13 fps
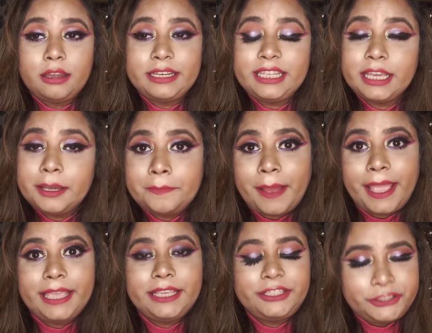
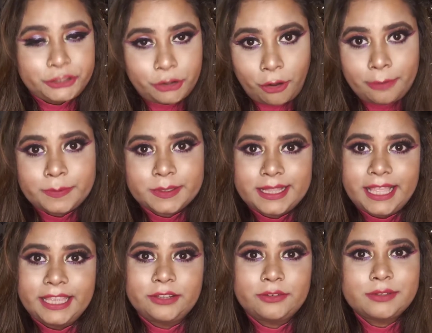nearby shops,
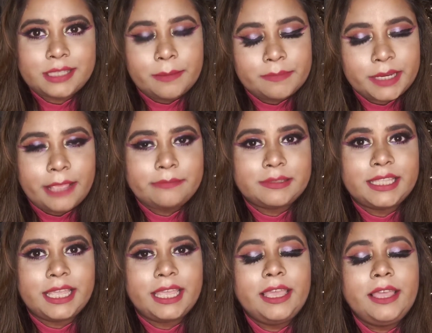
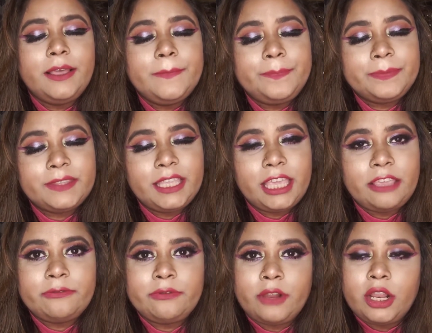sometimes they
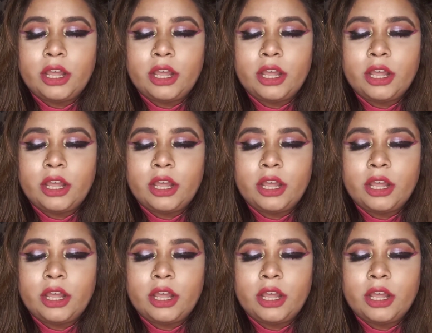give